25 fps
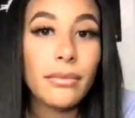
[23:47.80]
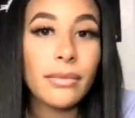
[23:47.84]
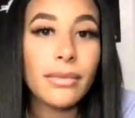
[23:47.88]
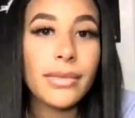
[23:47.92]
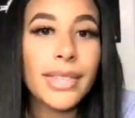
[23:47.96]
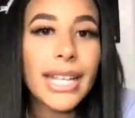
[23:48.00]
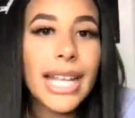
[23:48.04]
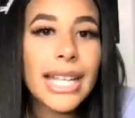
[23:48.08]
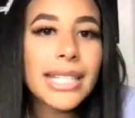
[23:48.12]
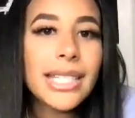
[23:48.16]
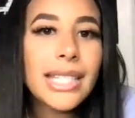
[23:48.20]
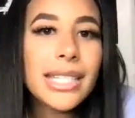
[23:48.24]

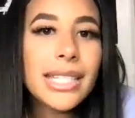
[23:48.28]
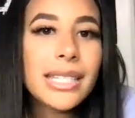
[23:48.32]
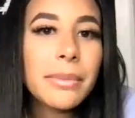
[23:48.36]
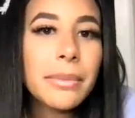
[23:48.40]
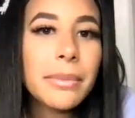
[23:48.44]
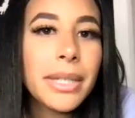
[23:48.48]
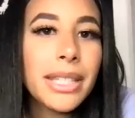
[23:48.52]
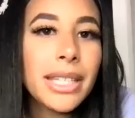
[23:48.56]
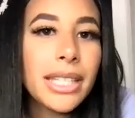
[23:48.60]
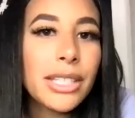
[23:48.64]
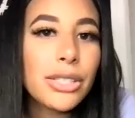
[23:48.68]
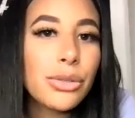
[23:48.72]
That doesn't
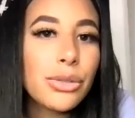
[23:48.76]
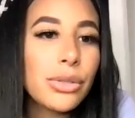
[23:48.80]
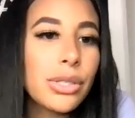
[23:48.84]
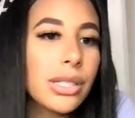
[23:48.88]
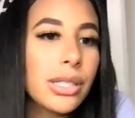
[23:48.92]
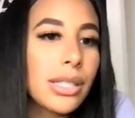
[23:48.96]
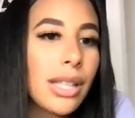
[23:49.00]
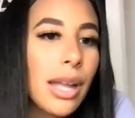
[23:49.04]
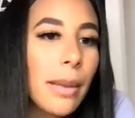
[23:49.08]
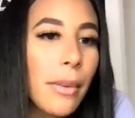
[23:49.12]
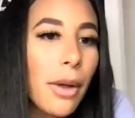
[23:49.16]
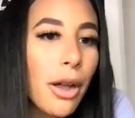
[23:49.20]
mean that you should
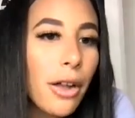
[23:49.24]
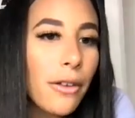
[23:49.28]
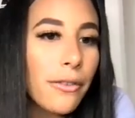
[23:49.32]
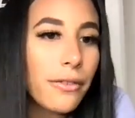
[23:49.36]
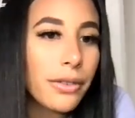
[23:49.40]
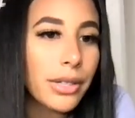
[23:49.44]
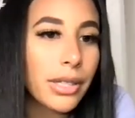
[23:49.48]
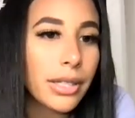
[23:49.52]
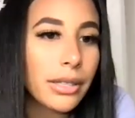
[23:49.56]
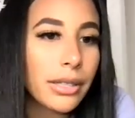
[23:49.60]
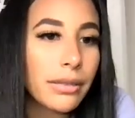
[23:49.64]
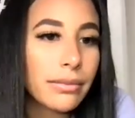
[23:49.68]
stop
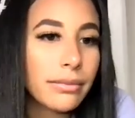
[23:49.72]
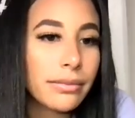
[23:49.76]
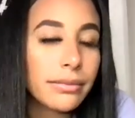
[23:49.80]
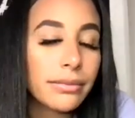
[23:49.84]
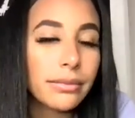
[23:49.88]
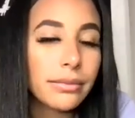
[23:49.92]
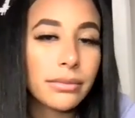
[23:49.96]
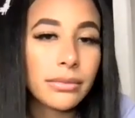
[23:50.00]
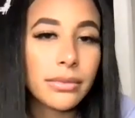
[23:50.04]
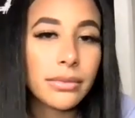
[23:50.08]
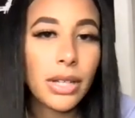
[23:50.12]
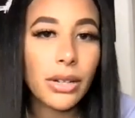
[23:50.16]
offering,
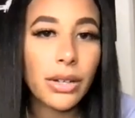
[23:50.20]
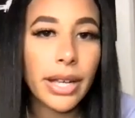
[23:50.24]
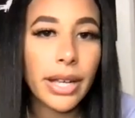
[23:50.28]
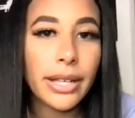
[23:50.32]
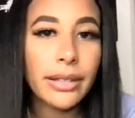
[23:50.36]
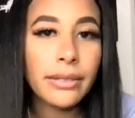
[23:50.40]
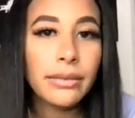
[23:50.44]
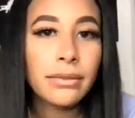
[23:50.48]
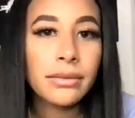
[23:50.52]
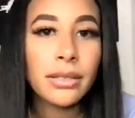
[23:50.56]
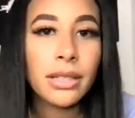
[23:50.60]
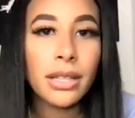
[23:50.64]
okay?